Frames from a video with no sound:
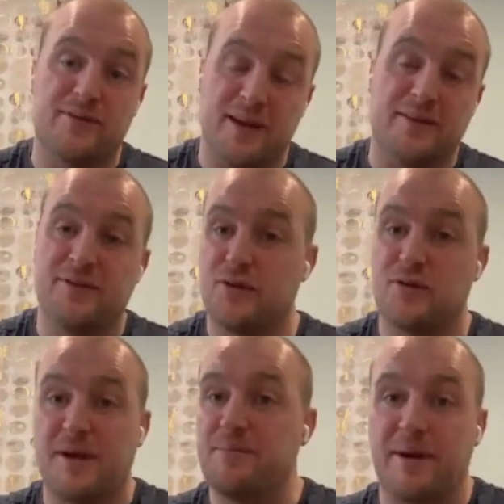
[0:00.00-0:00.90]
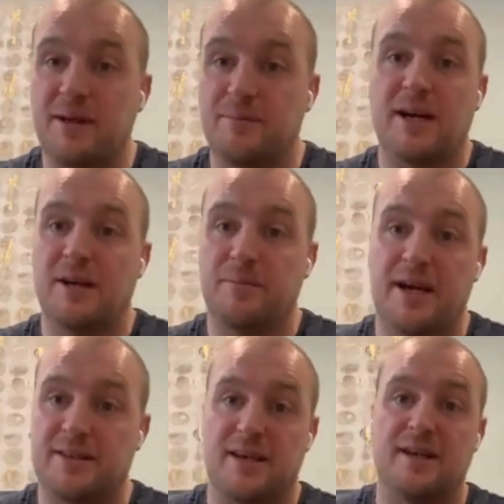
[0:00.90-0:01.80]
If you've just been beat by a
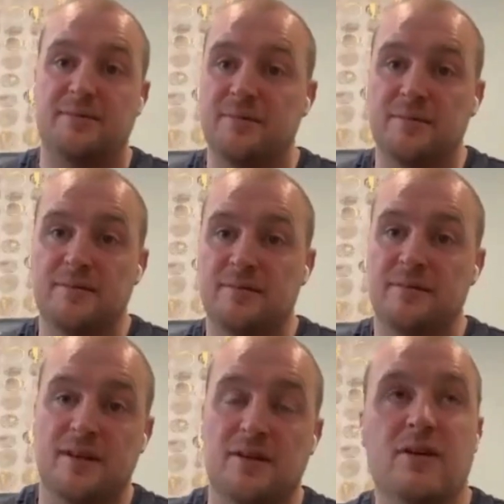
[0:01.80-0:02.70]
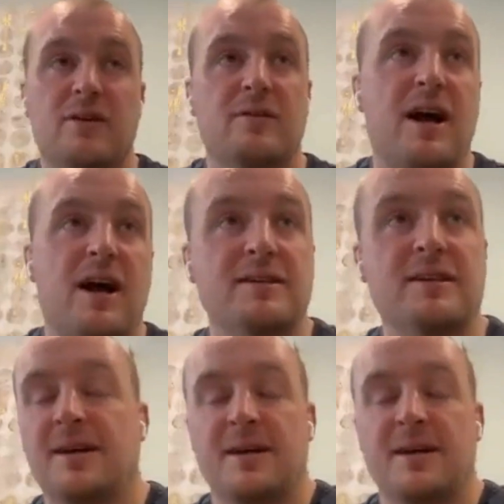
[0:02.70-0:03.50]
better team, you know, like